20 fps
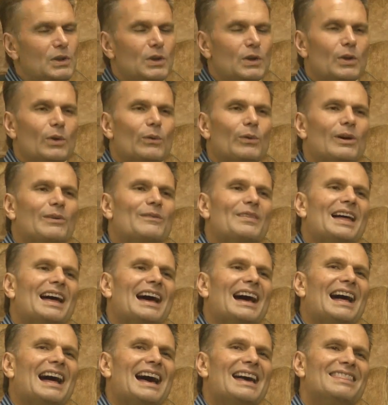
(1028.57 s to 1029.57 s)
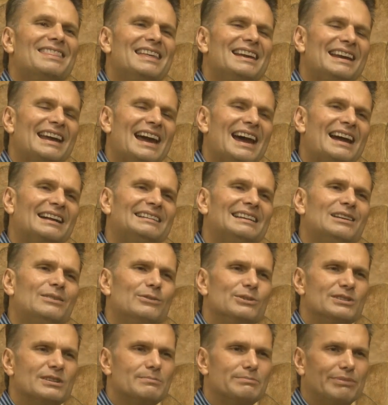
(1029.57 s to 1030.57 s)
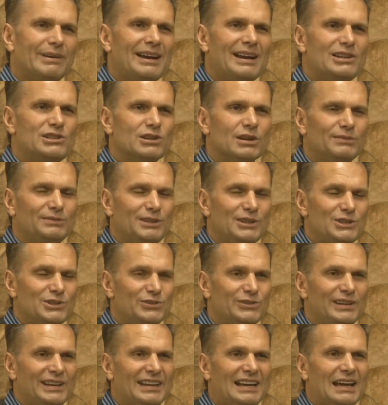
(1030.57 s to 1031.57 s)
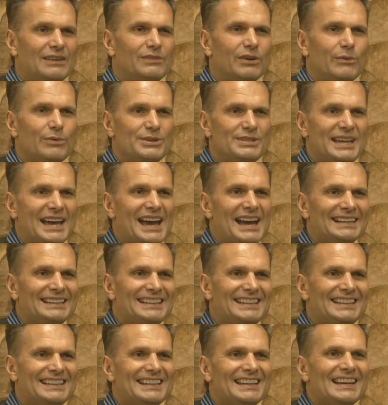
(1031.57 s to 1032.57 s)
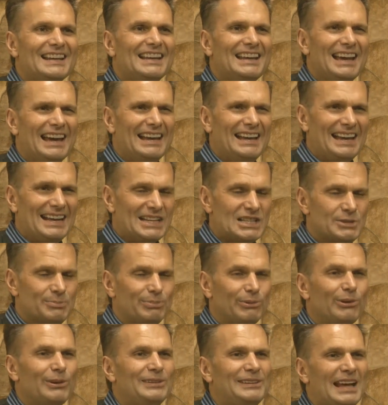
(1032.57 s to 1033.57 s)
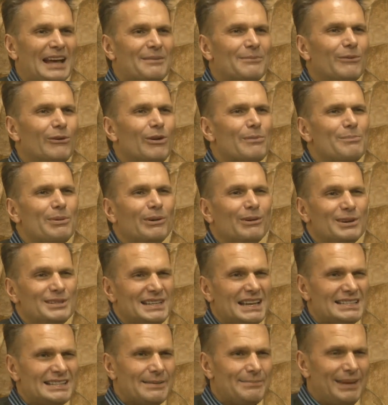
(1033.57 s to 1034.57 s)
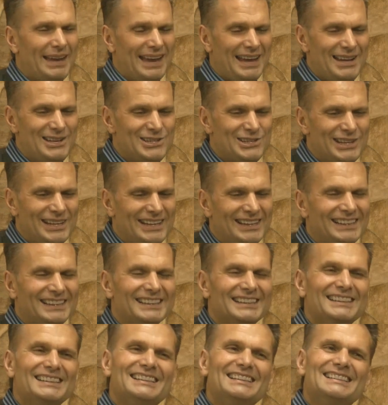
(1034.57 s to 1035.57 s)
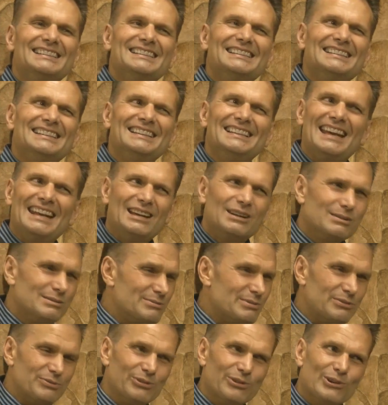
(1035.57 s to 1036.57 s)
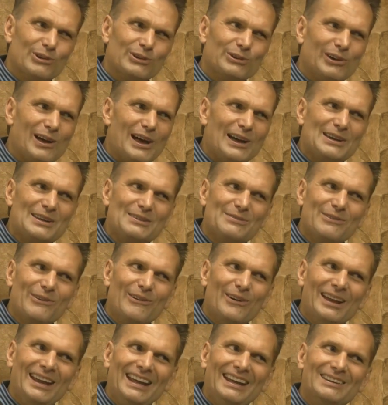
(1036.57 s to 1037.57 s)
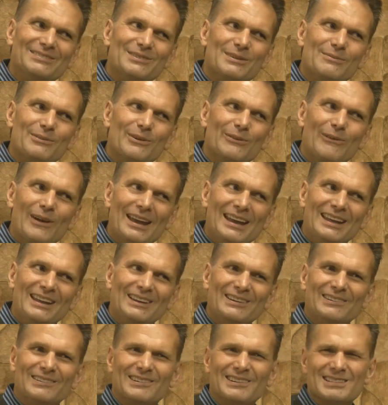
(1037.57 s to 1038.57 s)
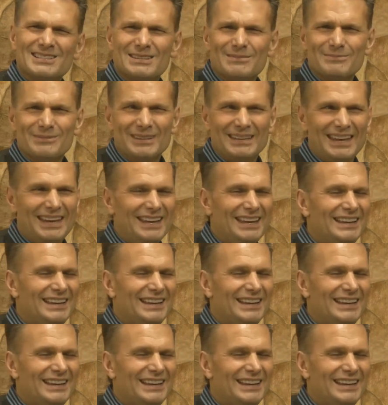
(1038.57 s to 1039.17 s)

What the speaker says: Well, I think acting was a branch off the tree. I've always acted, and I explored that more because as I'm aging, getting home at 4 o'clock in the morning from a wedding or some gig.